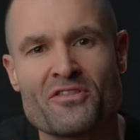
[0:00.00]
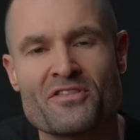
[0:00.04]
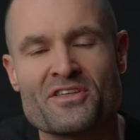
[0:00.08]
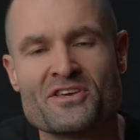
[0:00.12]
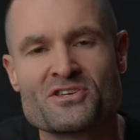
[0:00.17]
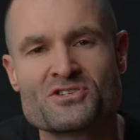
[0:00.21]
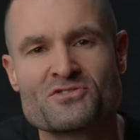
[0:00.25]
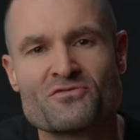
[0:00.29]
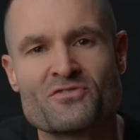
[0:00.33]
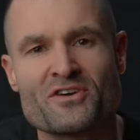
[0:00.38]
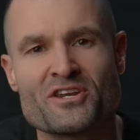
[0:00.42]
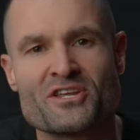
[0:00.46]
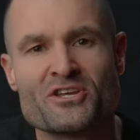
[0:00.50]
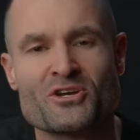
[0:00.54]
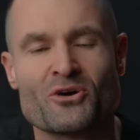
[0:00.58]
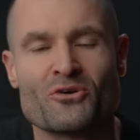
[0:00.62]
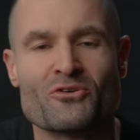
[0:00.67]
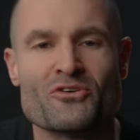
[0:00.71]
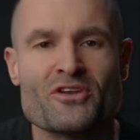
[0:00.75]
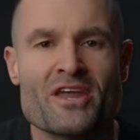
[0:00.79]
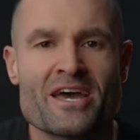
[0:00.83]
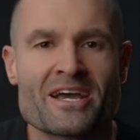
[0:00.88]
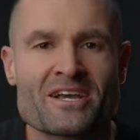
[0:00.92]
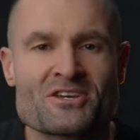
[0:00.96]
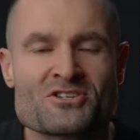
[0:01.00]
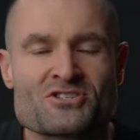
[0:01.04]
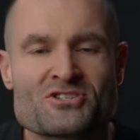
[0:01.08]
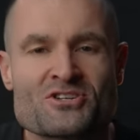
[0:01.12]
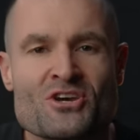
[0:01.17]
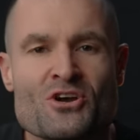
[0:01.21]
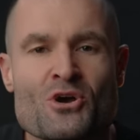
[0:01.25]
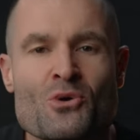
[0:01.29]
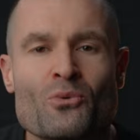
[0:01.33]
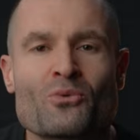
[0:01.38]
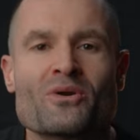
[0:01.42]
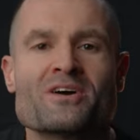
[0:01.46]
this video next,
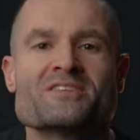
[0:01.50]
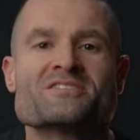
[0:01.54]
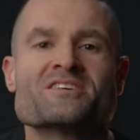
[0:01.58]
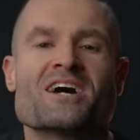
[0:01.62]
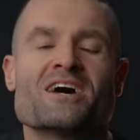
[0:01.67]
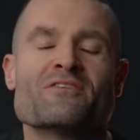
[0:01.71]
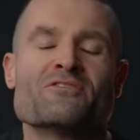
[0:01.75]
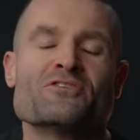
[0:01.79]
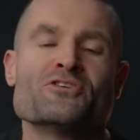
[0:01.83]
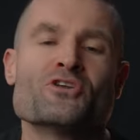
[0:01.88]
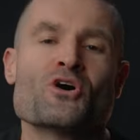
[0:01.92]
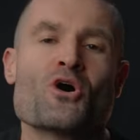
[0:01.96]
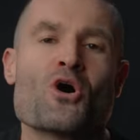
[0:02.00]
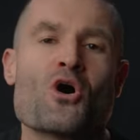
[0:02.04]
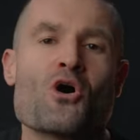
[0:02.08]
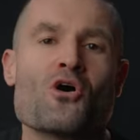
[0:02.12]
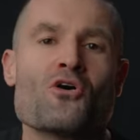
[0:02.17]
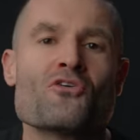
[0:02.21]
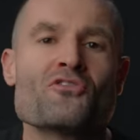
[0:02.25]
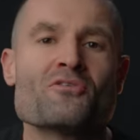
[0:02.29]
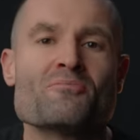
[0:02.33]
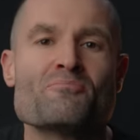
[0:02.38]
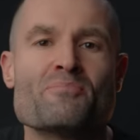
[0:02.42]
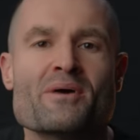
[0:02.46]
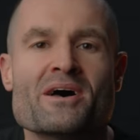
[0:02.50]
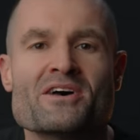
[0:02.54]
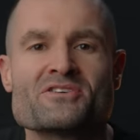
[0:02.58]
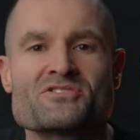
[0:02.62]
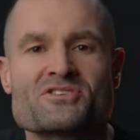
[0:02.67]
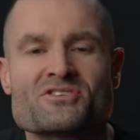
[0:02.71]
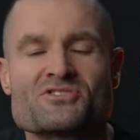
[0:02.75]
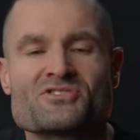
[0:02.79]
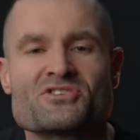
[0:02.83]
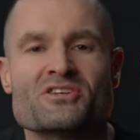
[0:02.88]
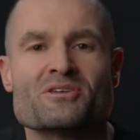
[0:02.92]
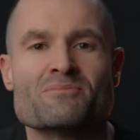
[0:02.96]
where I dive into all the best
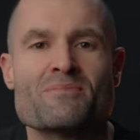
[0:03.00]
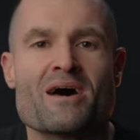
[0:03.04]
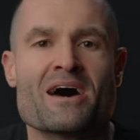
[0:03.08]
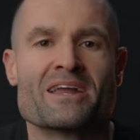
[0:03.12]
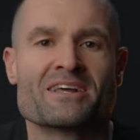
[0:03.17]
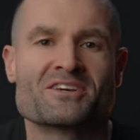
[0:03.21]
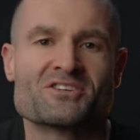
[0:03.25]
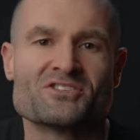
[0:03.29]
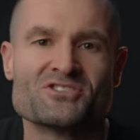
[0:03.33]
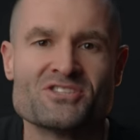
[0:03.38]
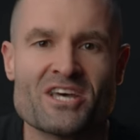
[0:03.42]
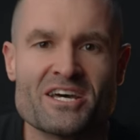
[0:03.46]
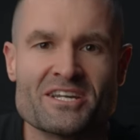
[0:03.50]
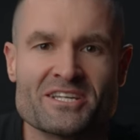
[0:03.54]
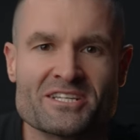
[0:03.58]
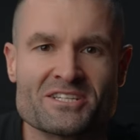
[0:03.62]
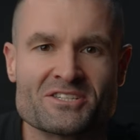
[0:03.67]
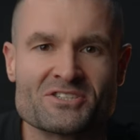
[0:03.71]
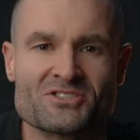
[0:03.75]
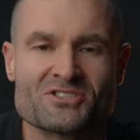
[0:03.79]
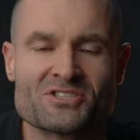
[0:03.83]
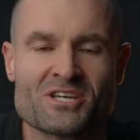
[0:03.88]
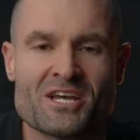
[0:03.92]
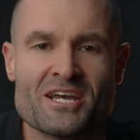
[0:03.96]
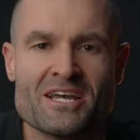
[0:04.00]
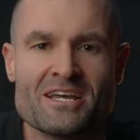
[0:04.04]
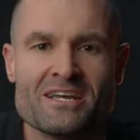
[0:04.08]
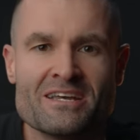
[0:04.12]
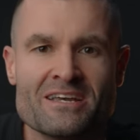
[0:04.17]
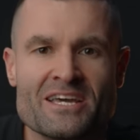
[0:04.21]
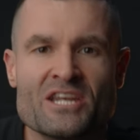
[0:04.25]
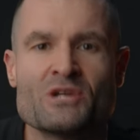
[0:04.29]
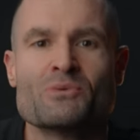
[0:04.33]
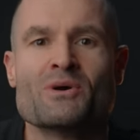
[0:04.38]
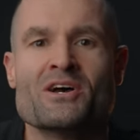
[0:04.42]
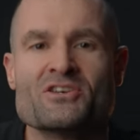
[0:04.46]
cinematic settings.
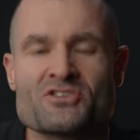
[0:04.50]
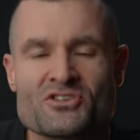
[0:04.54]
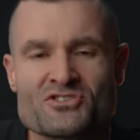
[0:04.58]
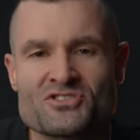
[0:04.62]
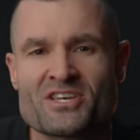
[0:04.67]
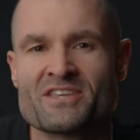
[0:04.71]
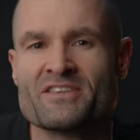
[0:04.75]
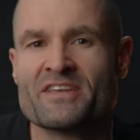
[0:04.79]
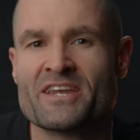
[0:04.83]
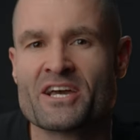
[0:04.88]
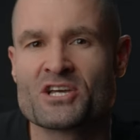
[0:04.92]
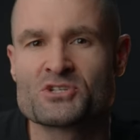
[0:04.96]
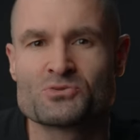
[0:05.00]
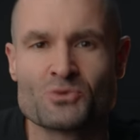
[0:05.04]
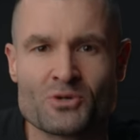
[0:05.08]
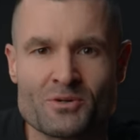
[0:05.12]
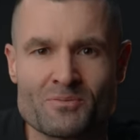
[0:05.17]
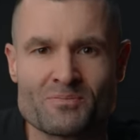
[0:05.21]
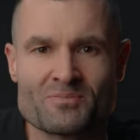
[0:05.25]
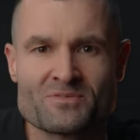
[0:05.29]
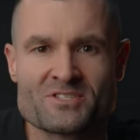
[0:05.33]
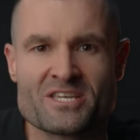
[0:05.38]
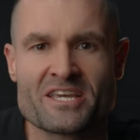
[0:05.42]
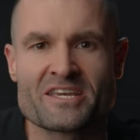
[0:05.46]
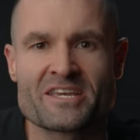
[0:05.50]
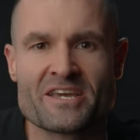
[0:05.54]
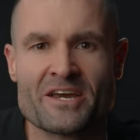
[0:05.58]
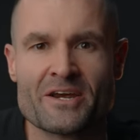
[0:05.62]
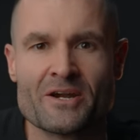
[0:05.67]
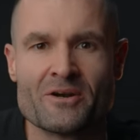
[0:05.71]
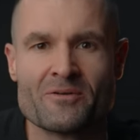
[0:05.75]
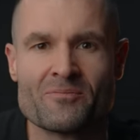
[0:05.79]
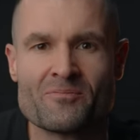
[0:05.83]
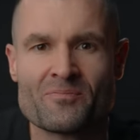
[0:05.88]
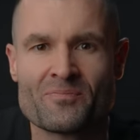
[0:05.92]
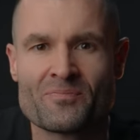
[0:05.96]
Anyways, I'll see you in the next one. Take
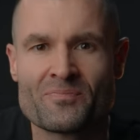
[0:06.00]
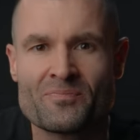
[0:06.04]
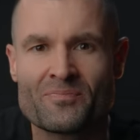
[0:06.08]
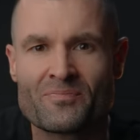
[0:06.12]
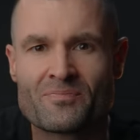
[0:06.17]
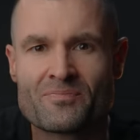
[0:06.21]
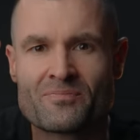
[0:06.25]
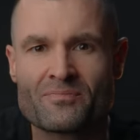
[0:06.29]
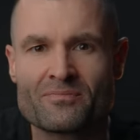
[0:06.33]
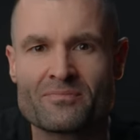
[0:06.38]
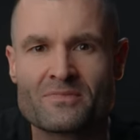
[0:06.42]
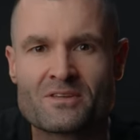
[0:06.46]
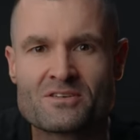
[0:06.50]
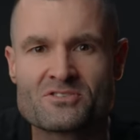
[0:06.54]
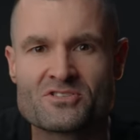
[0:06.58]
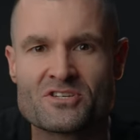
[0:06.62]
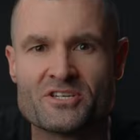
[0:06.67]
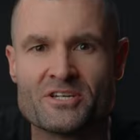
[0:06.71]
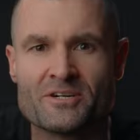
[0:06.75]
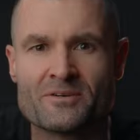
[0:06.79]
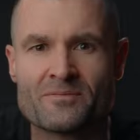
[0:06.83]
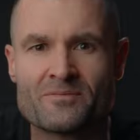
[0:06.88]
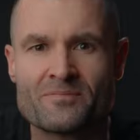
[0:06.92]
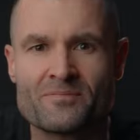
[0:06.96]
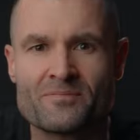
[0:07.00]
care. See ya.